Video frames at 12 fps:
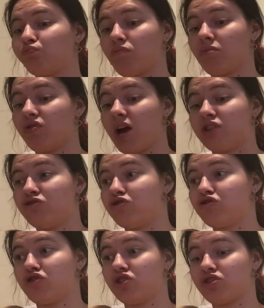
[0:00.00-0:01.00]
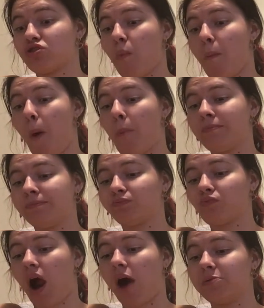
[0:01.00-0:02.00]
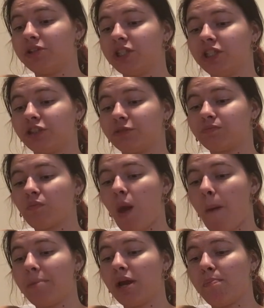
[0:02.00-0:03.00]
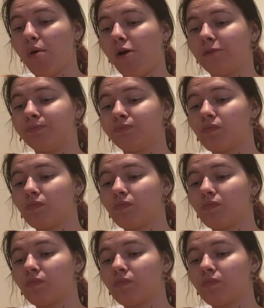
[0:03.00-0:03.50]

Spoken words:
that's just how it is. People